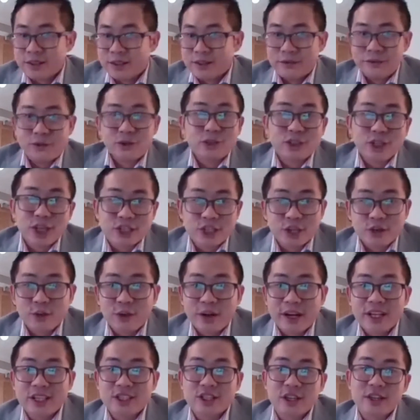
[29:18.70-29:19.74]
future
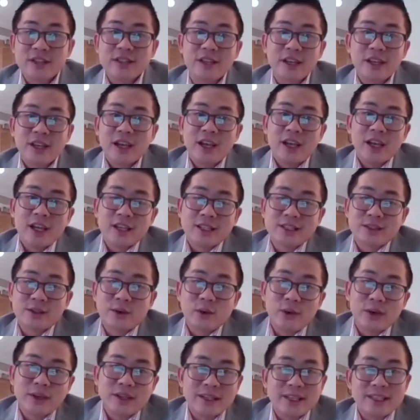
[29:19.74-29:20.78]
generation. So
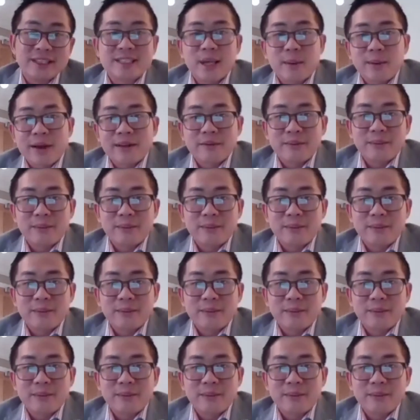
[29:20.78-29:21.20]
it's about